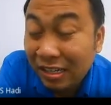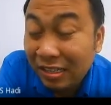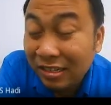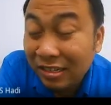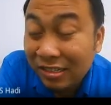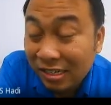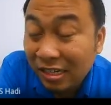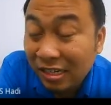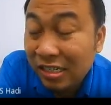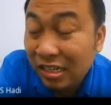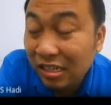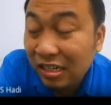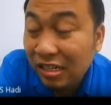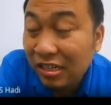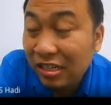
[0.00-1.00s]

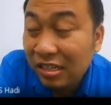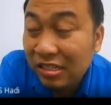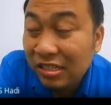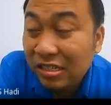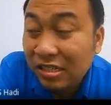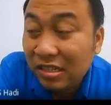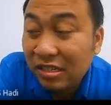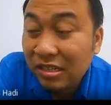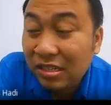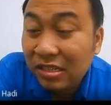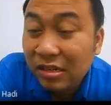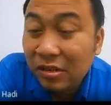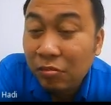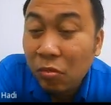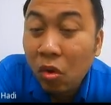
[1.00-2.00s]
transaction, yeah, is
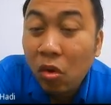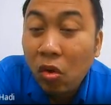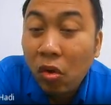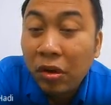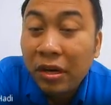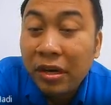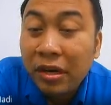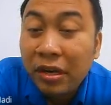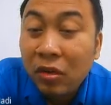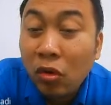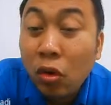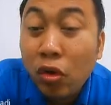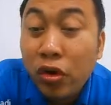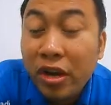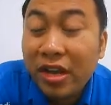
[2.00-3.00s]
more on the
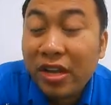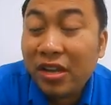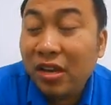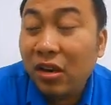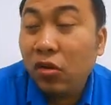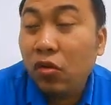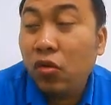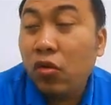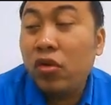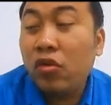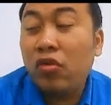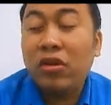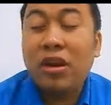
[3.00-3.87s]
loan, yeah, loan on